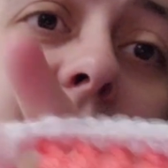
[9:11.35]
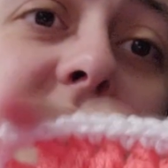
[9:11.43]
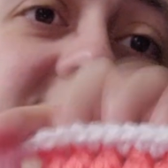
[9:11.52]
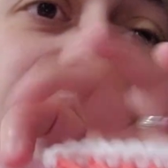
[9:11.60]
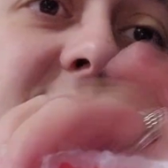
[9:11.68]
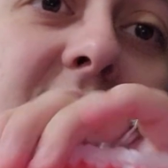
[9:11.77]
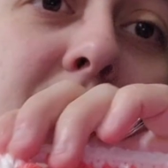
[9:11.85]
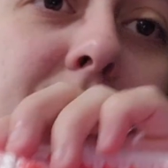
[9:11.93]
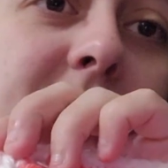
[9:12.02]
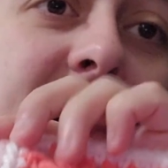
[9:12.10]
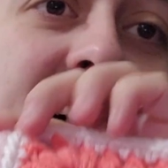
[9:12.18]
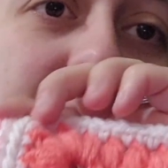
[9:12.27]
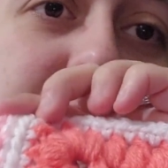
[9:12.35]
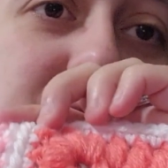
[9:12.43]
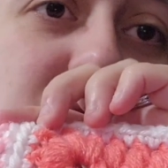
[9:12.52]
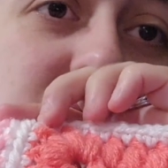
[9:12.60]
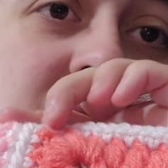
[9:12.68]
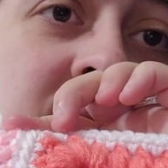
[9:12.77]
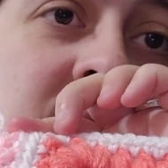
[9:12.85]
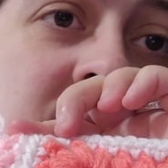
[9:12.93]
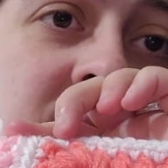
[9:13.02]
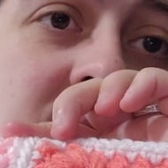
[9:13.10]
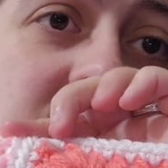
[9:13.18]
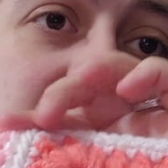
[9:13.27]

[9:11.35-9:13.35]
it's the same type of join.